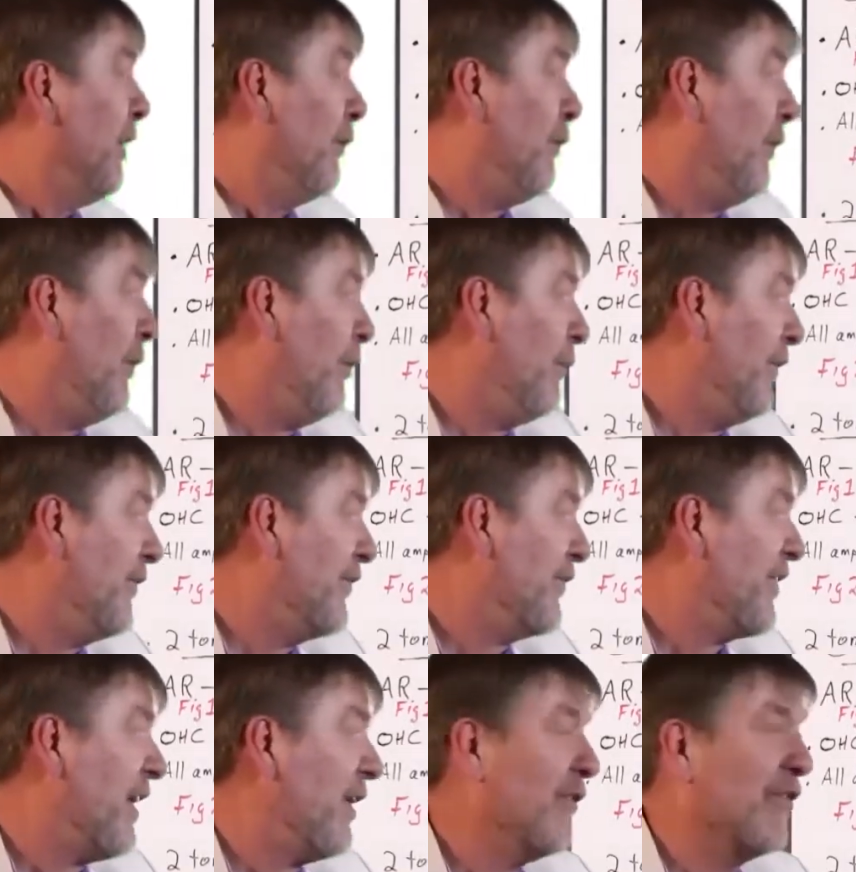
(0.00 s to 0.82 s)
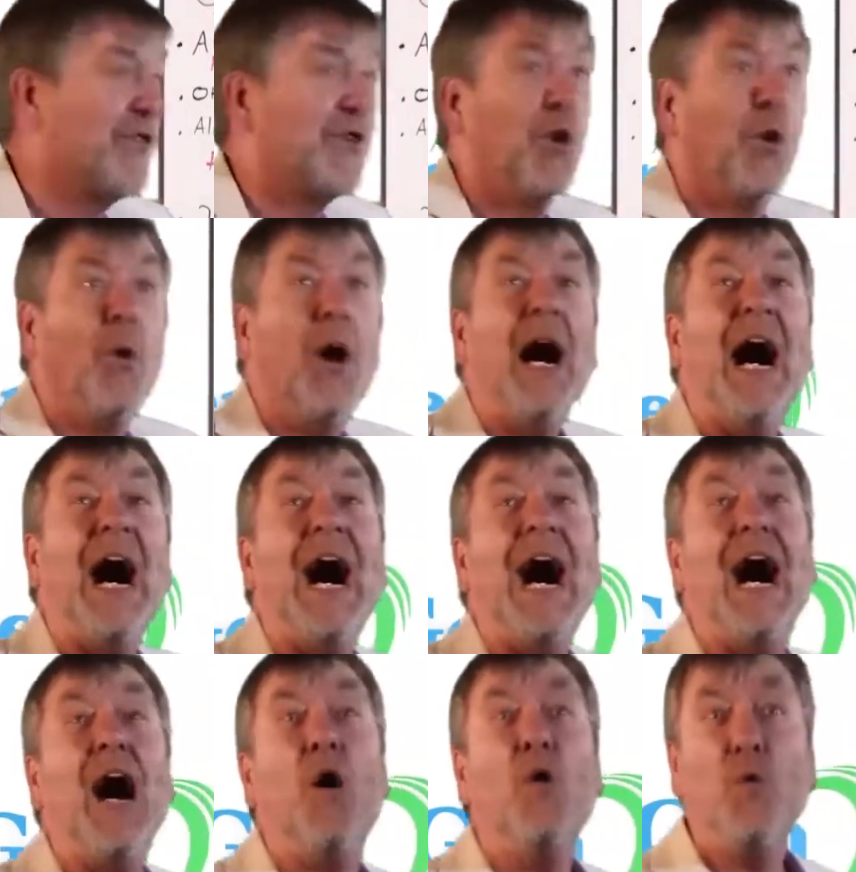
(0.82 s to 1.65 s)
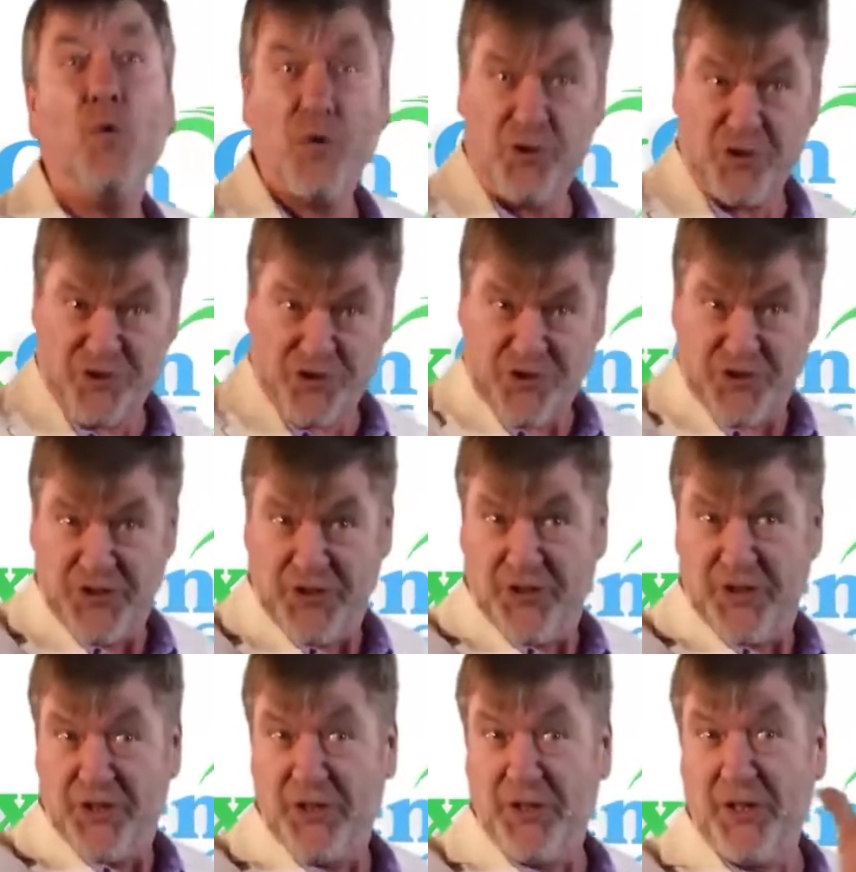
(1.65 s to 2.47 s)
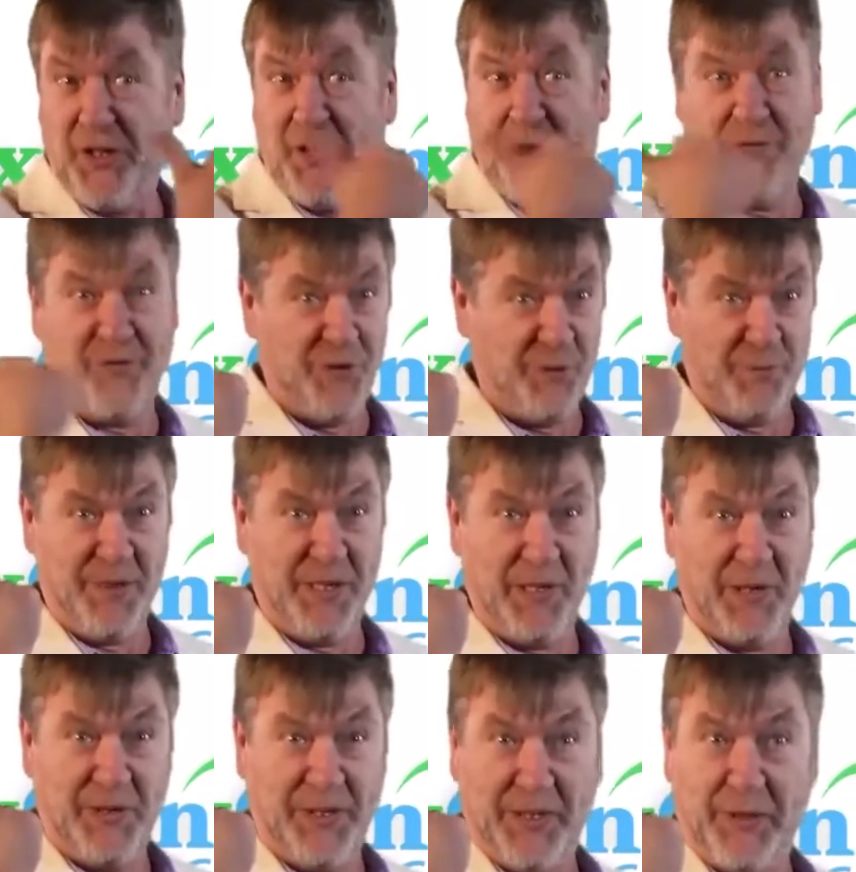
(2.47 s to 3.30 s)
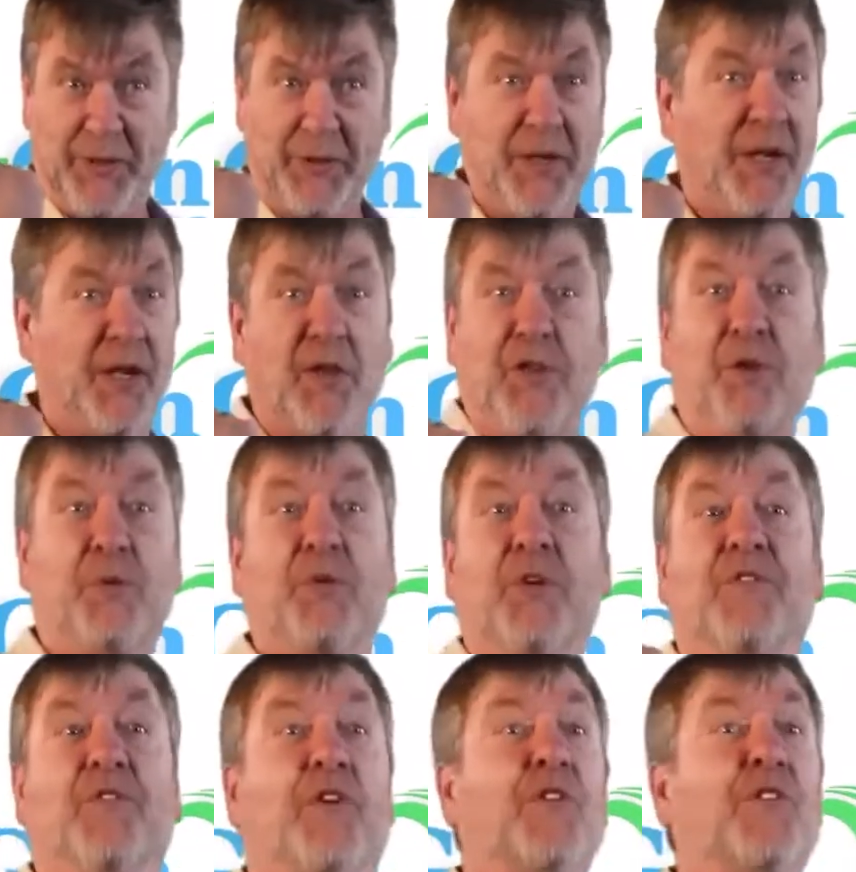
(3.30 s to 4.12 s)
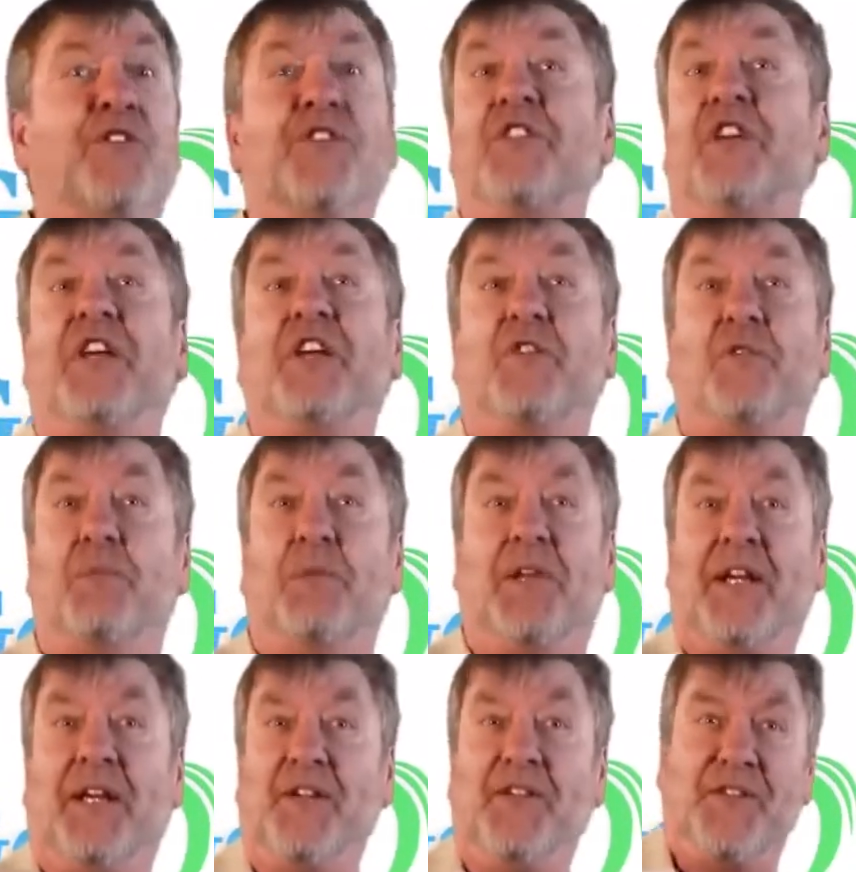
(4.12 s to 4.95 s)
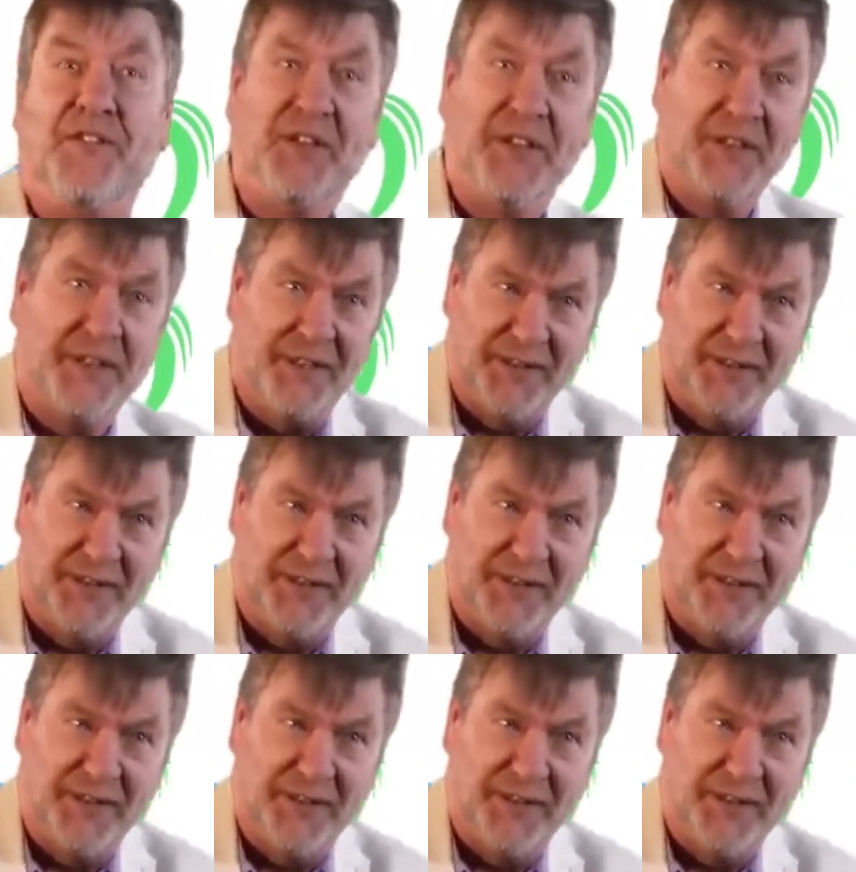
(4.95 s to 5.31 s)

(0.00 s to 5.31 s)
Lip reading: Well, when sounds go out of the middle ear, the reverse takes place.